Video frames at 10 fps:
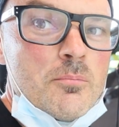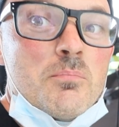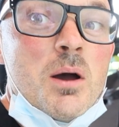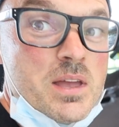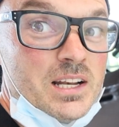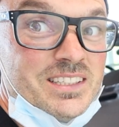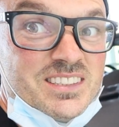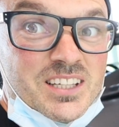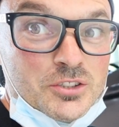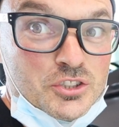admittedly
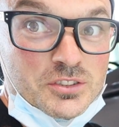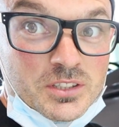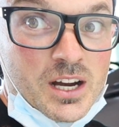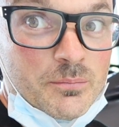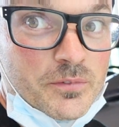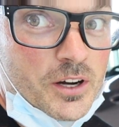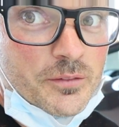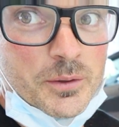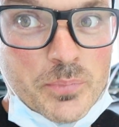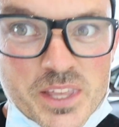touches of carbon
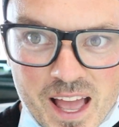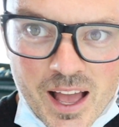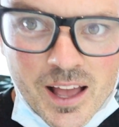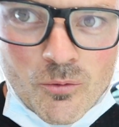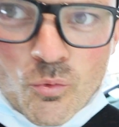fibre. But yeah,